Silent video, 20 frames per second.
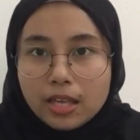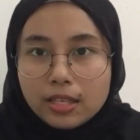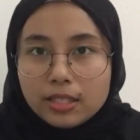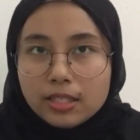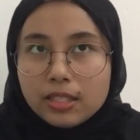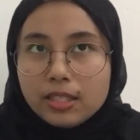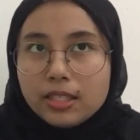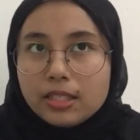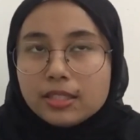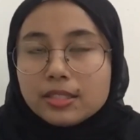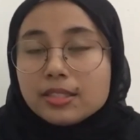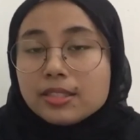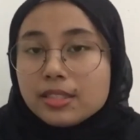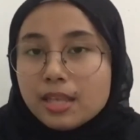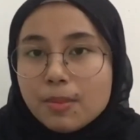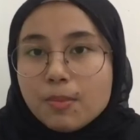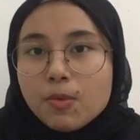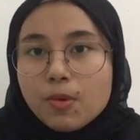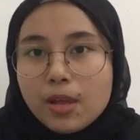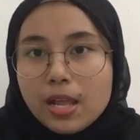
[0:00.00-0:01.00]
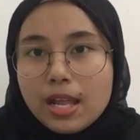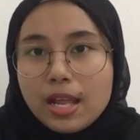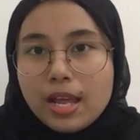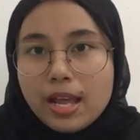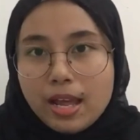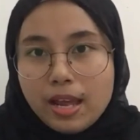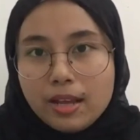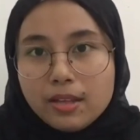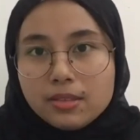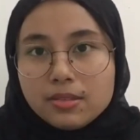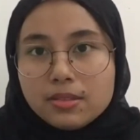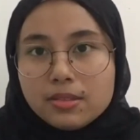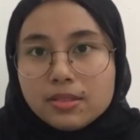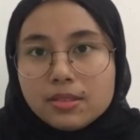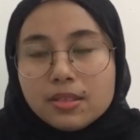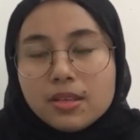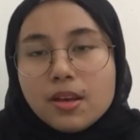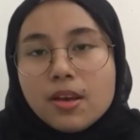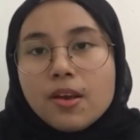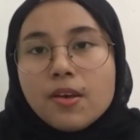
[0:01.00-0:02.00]
in somewhere
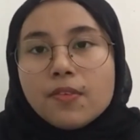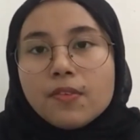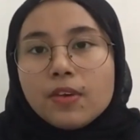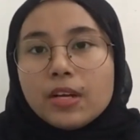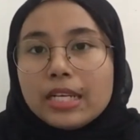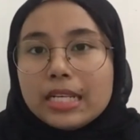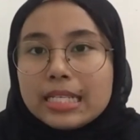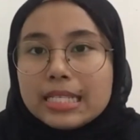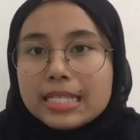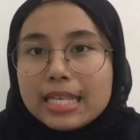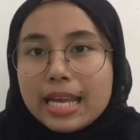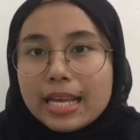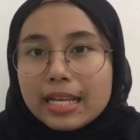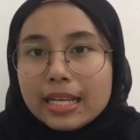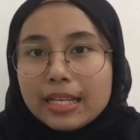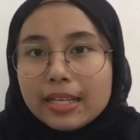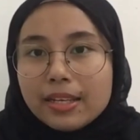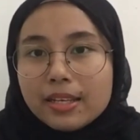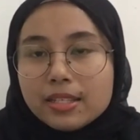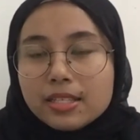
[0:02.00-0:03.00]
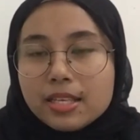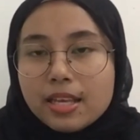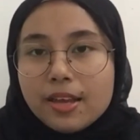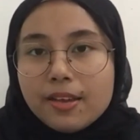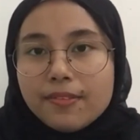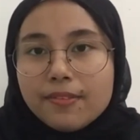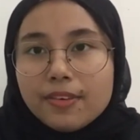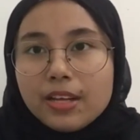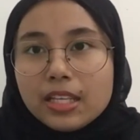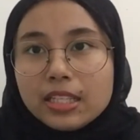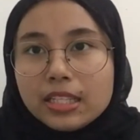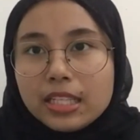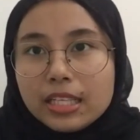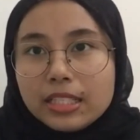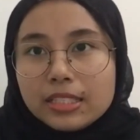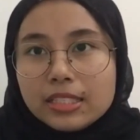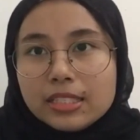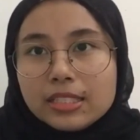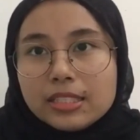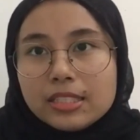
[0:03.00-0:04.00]
else. But the second
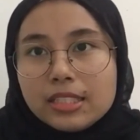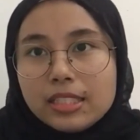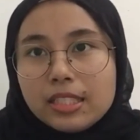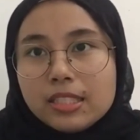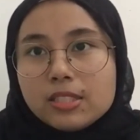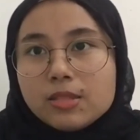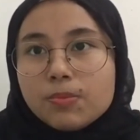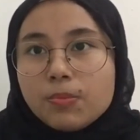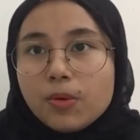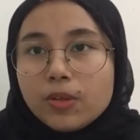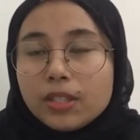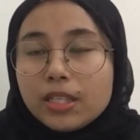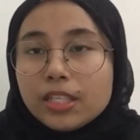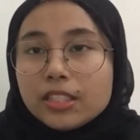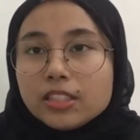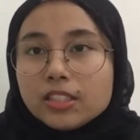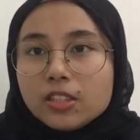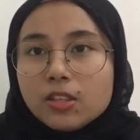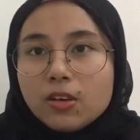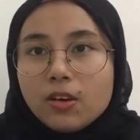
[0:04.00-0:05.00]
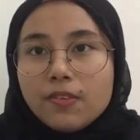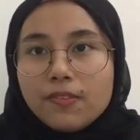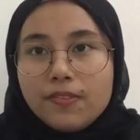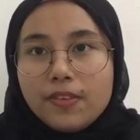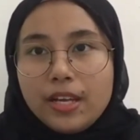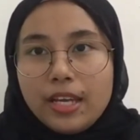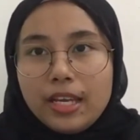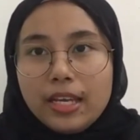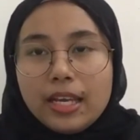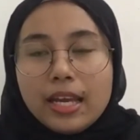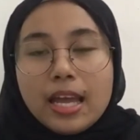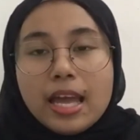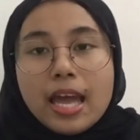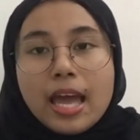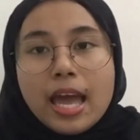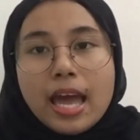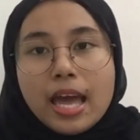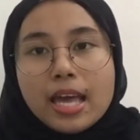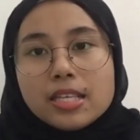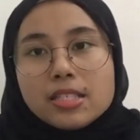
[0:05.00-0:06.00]
disadvantages is potential conflict.
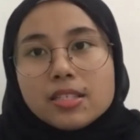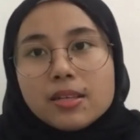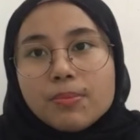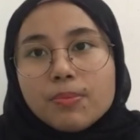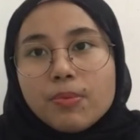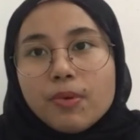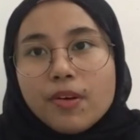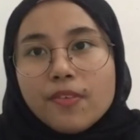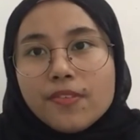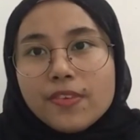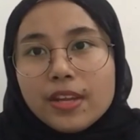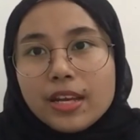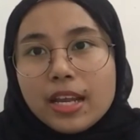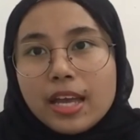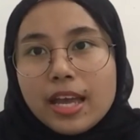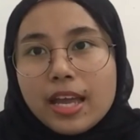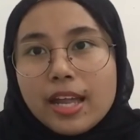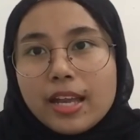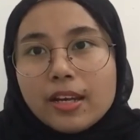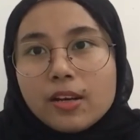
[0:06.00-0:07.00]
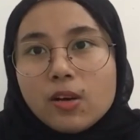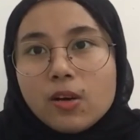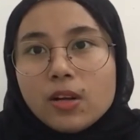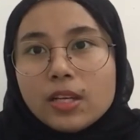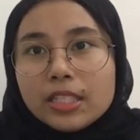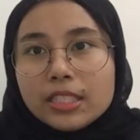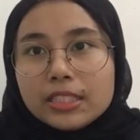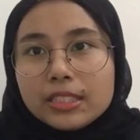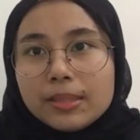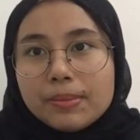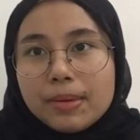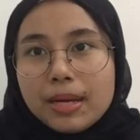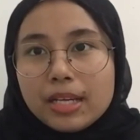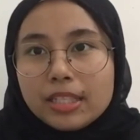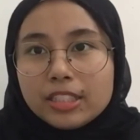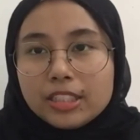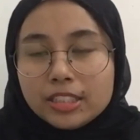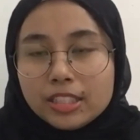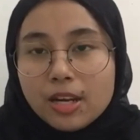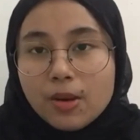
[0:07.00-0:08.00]
As a profit and ownership
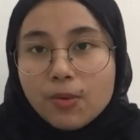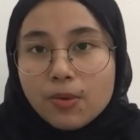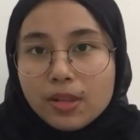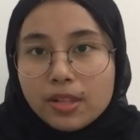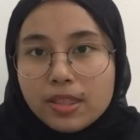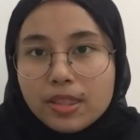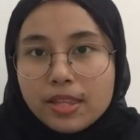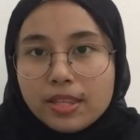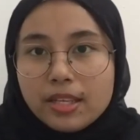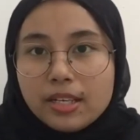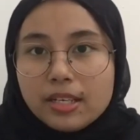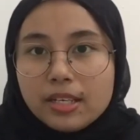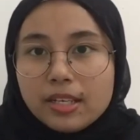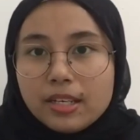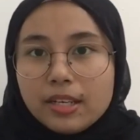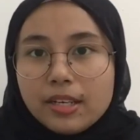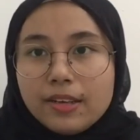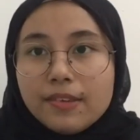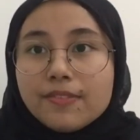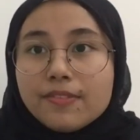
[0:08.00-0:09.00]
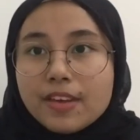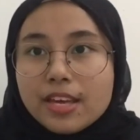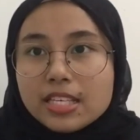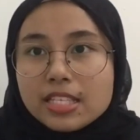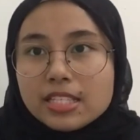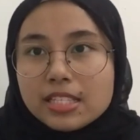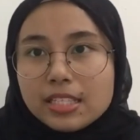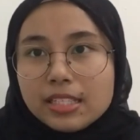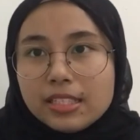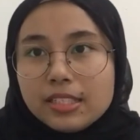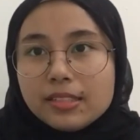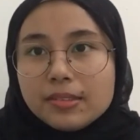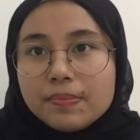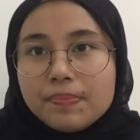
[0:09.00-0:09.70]
are shared with the investor,